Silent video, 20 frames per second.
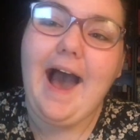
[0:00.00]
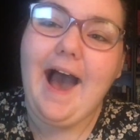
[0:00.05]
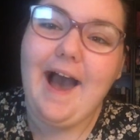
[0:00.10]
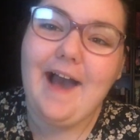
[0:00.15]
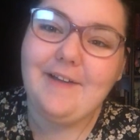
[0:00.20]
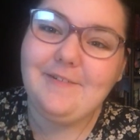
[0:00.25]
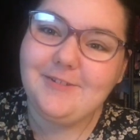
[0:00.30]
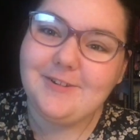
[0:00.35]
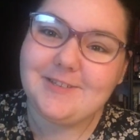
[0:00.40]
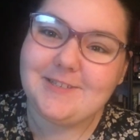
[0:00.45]

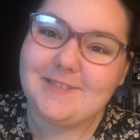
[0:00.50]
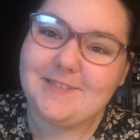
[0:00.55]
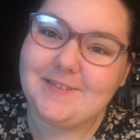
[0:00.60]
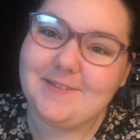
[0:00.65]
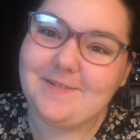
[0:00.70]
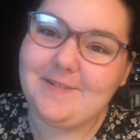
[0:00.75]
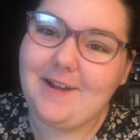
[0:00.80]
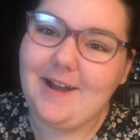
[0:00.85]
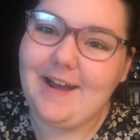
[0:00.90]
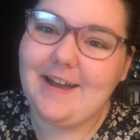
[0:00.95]
I will see
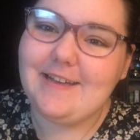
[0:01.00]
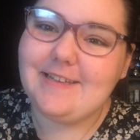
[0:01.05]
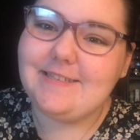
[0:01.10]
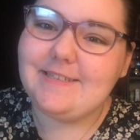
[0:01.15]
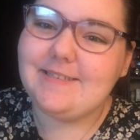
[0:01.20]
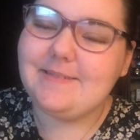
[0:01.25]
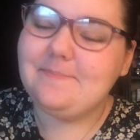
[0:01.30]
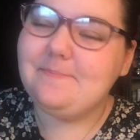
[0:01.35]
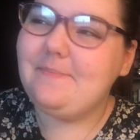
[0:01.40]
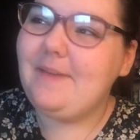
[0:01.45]
you
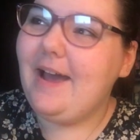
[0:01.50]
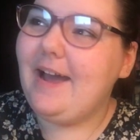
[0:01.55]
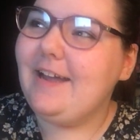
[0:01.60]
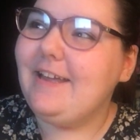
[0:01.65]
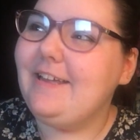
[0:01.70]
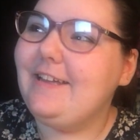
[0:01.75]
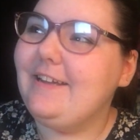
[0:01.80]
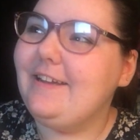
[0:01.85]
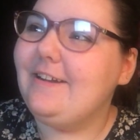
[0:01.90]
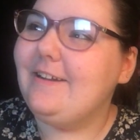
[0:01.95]
guys
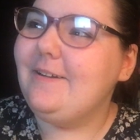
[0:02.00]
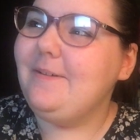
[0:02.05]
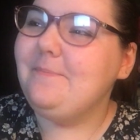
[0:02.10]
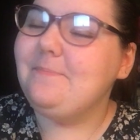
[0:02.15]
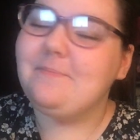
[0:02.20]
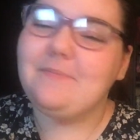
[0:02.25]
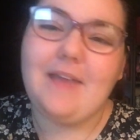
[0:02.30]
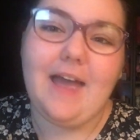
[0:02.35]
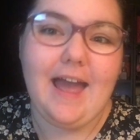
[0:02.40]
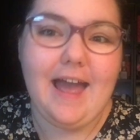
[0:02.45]
back here
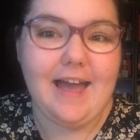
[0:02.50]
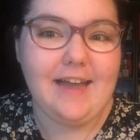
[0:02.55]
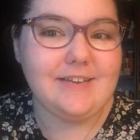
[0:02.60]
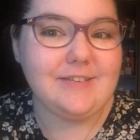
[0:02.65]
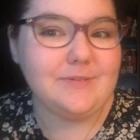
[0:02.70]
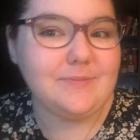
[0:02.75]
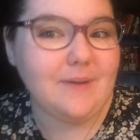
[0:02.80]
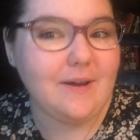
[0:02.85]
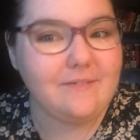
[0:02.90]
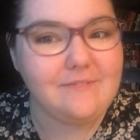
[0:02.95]

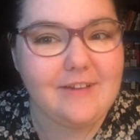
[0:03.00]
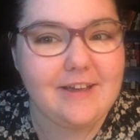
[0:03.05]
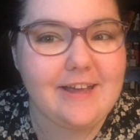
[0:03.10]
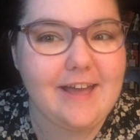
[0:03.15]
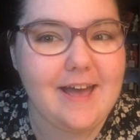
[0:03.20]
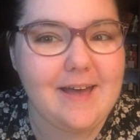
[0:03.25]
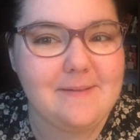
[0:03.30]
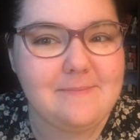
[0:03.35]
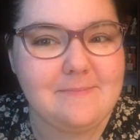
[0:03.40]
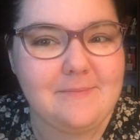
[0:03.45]
at 12
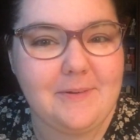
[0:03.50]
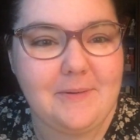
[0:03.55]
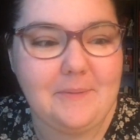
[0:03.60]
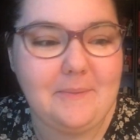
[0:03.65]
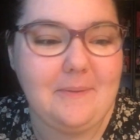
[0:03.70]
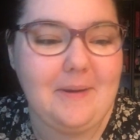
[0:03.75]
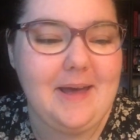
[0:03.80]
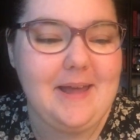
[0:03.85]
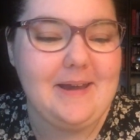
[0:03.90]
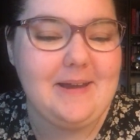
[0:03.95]
a.m.
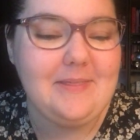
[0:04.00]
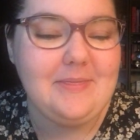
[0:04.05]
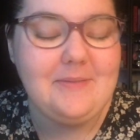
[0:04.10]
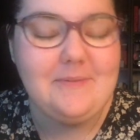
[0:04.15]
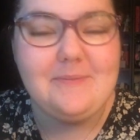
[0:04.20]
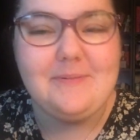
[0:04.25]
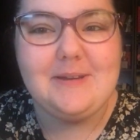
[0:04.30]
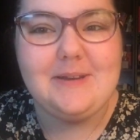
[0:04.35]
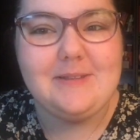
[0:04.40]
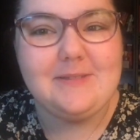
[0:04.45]
when the
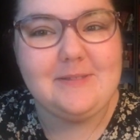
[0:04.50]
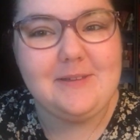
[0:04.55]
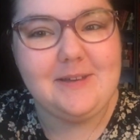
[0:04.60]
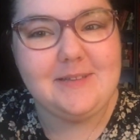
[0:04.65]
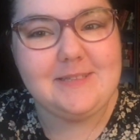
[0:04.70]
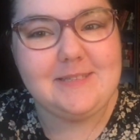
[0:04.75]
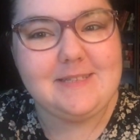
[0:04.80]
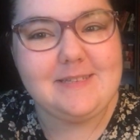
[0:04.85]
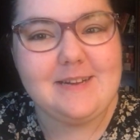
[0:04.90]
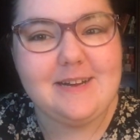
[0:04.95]

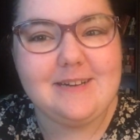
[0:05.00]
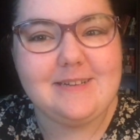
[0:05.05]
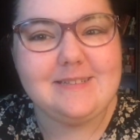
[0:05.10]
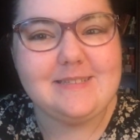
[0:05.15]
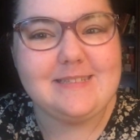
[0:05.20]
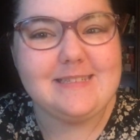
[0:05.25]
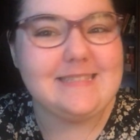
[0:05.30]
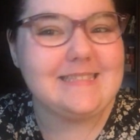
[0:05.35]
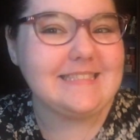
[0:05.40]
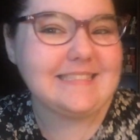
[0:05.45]
readathon
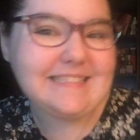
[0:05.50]
starts.